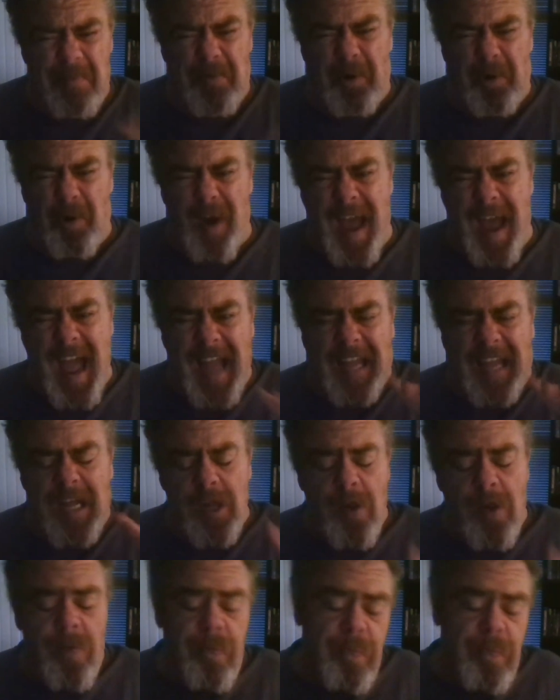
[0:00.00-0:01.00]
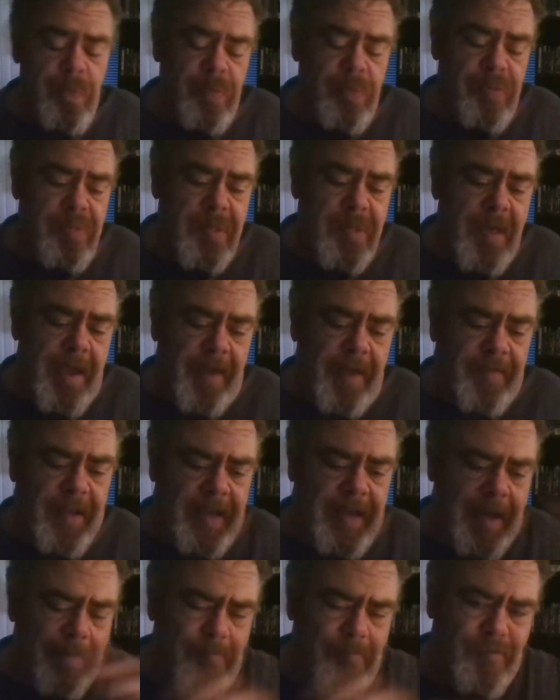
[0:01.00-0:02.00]
track if they
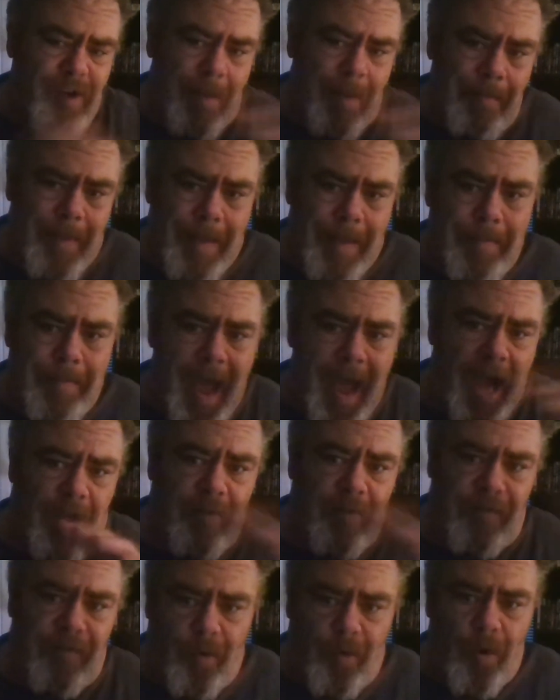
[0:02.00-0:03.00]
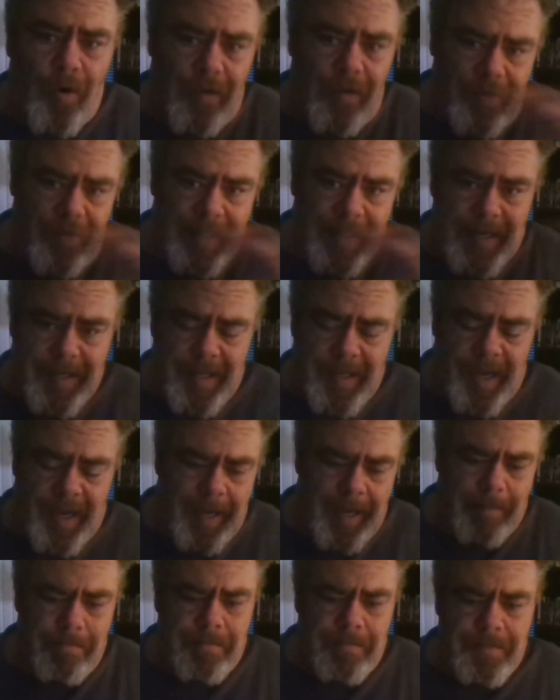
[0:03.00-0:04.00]
keep jumping back and forth in
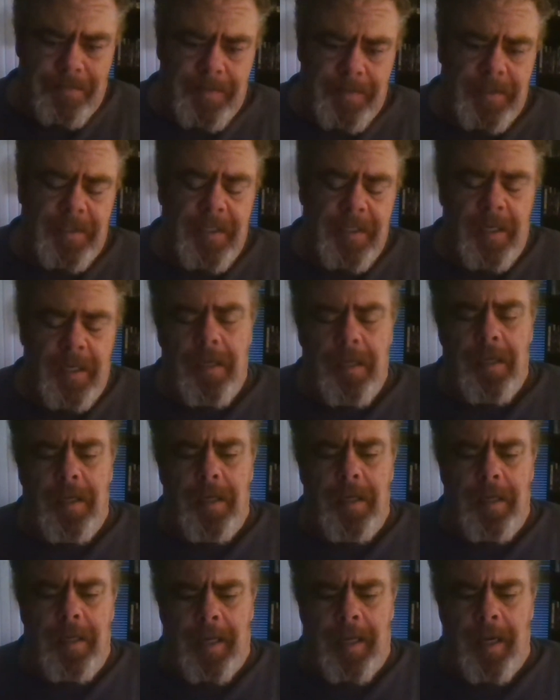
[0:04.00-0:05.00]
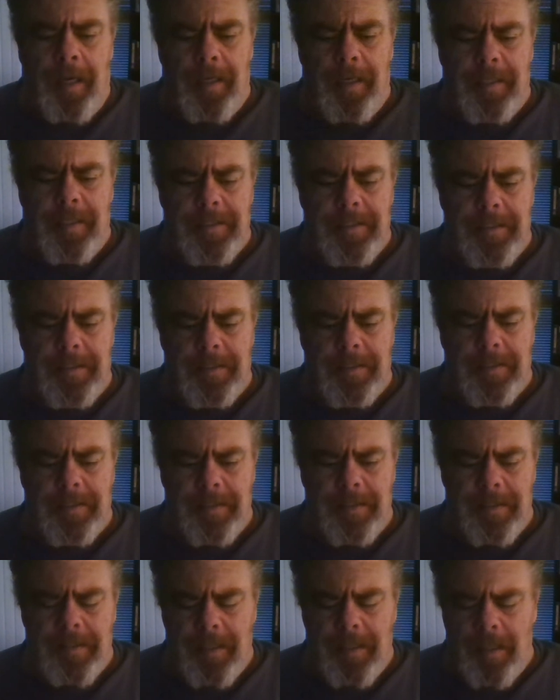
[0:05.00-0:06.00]
time. Because
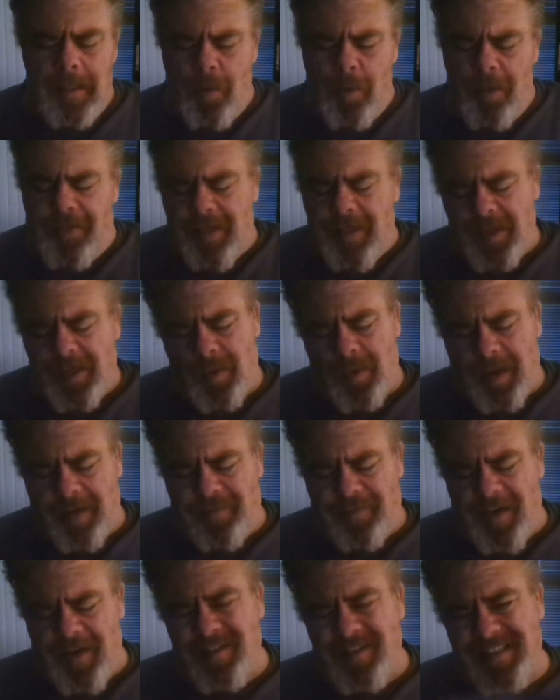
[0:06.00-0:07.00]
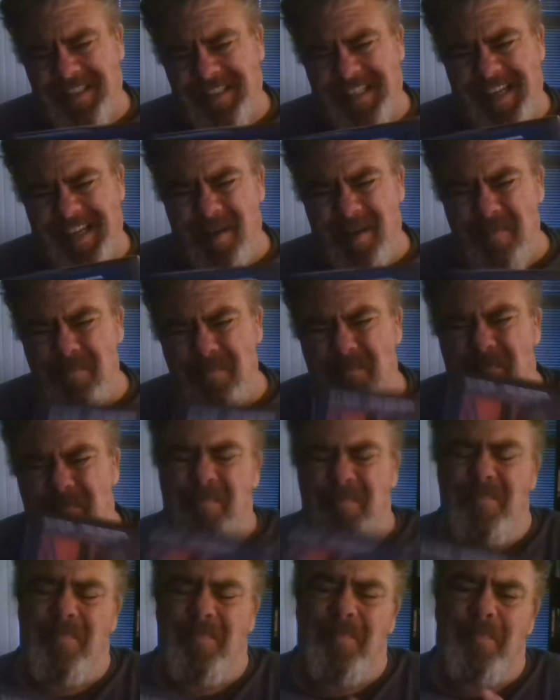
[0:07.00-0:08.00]
with this one, I found it a
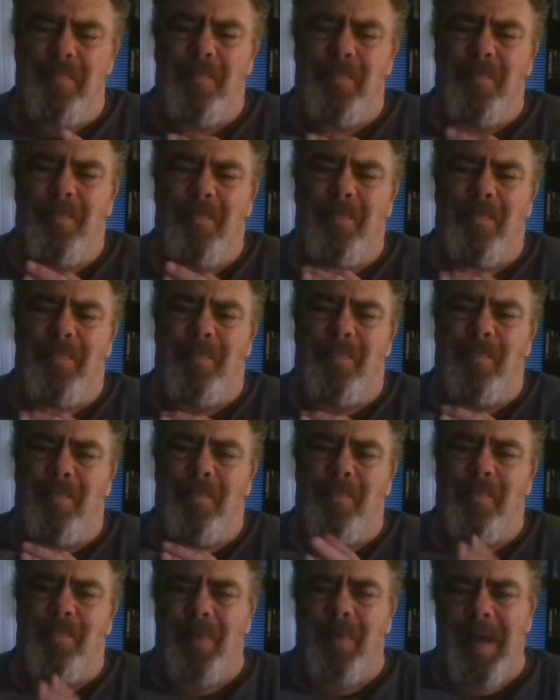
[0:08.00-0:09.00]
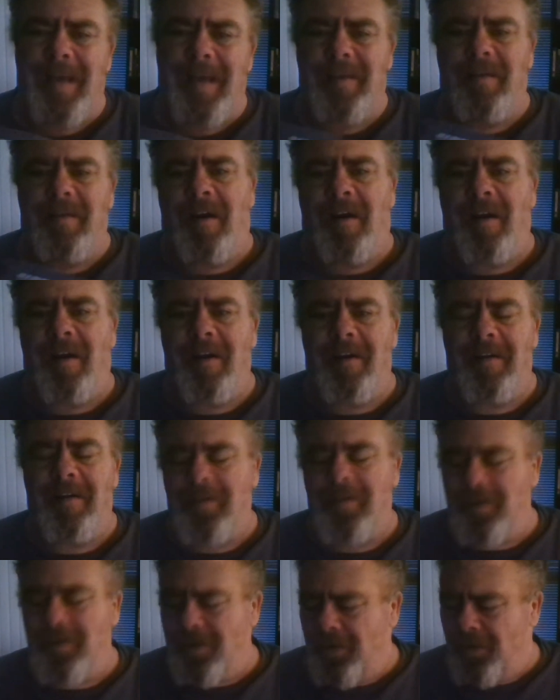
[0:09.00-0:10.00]
bit
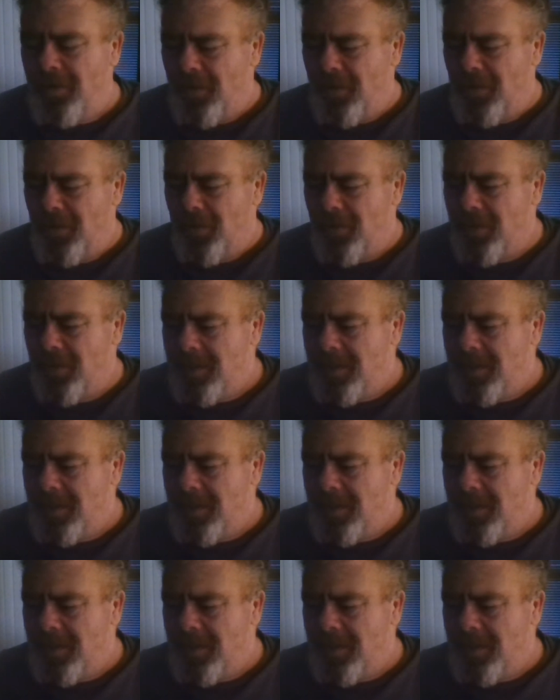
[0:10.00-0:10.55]
hard to